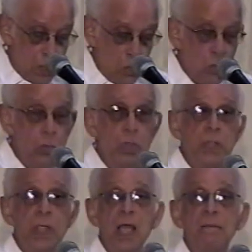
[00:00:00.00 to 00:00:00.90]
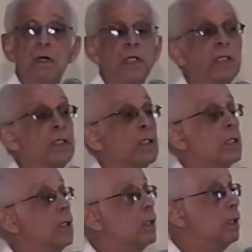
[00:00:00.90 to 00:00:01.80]
huge hemorrhage
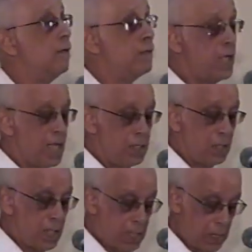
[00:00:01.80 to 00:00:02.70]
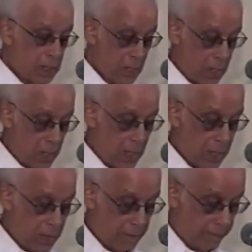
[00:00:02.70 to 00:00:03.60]
of the educated
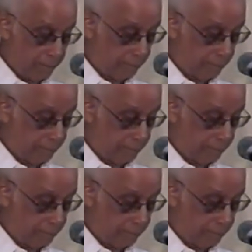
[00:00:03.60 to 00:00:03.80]
cadre.